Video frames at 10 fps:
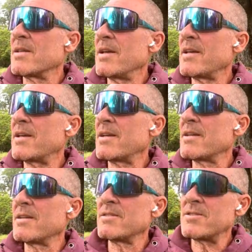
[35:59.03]
like
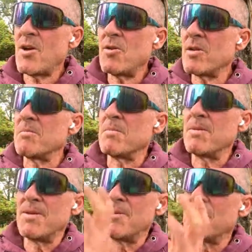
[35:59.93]
totem,
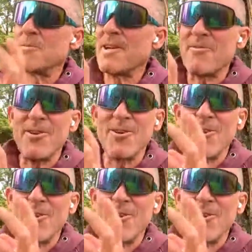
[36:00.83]
whatever you